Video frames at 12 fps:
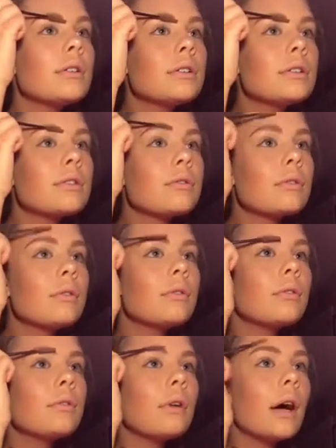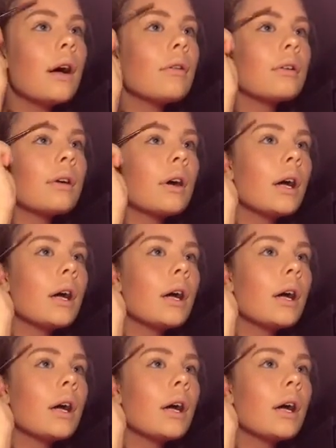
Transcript: Just throughout your